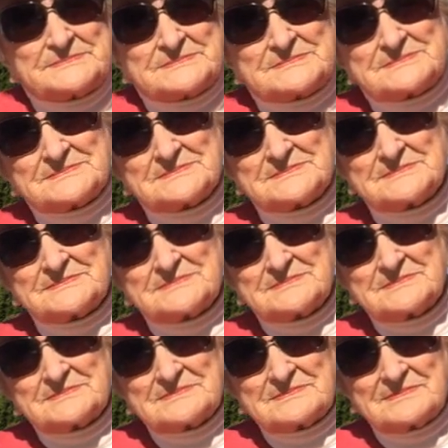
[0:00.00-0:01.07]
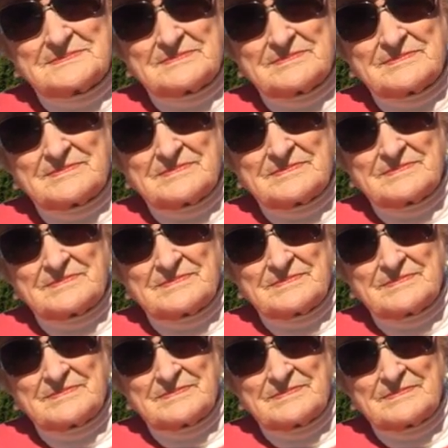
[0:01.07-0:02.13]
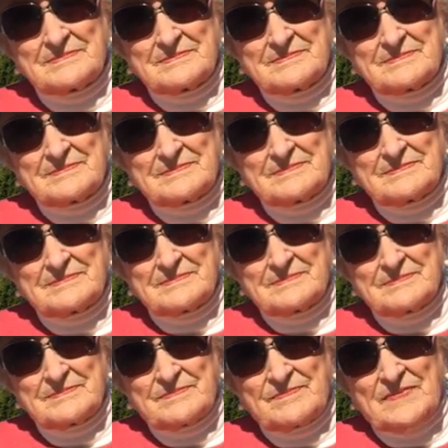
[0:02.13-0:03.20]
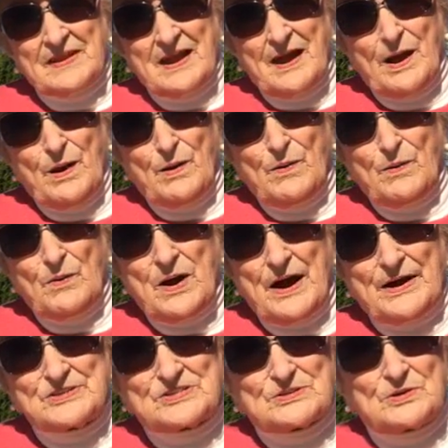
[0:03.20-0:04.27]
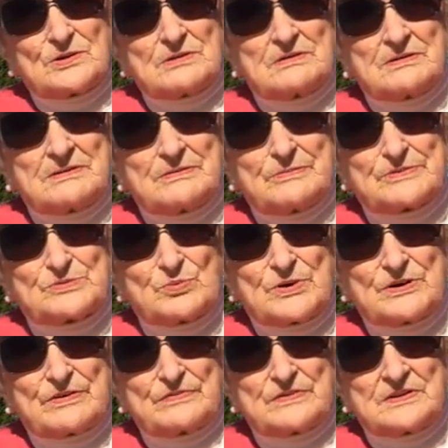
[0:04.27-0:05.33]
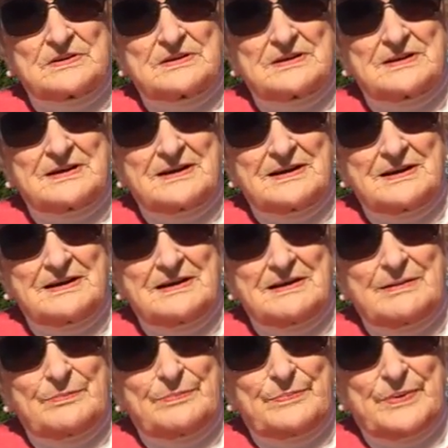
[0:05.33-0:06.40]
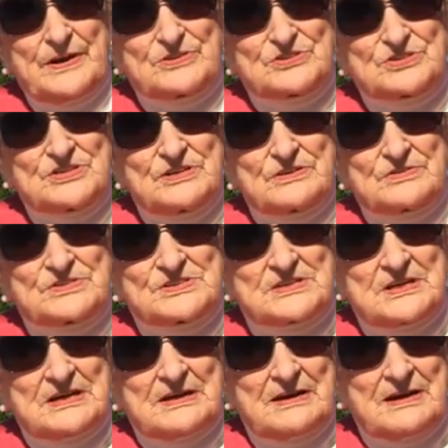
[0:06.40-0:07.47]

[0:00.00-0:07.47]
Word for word: What was your favorite decade, if you could? Oh, high school was wonderful. Oh, great. Good. Best years.